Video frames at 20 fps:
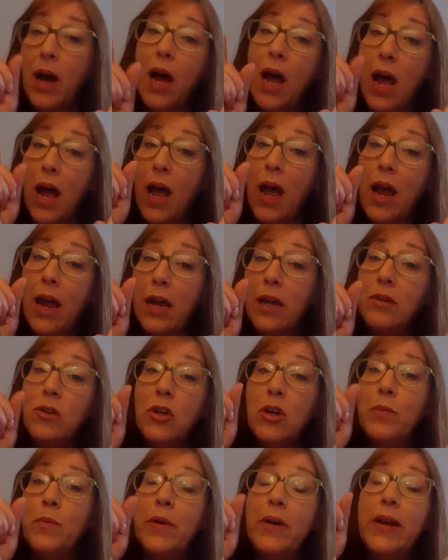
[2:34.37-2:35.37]

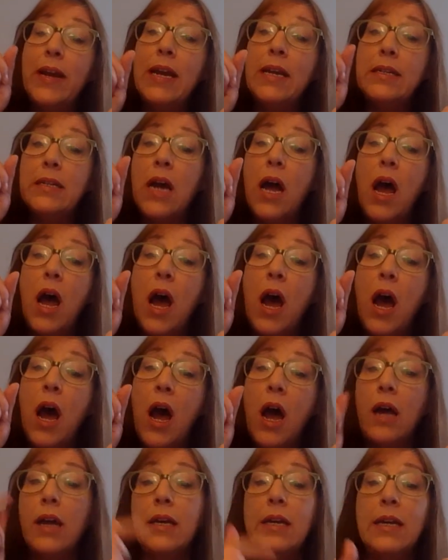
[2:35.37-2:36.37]

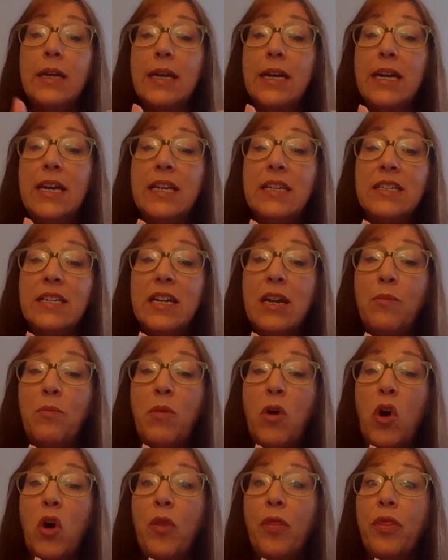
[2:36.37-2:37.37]
numerator, is the
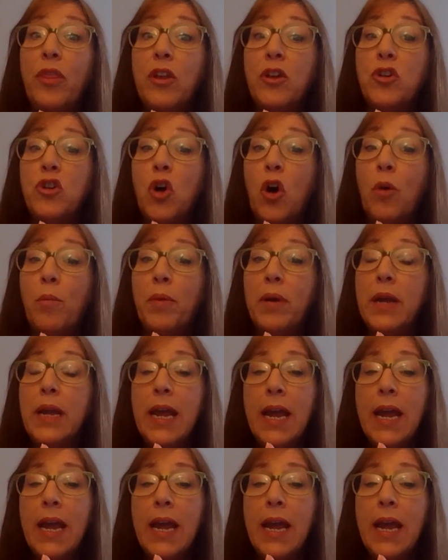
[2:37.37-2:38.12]
number on the top.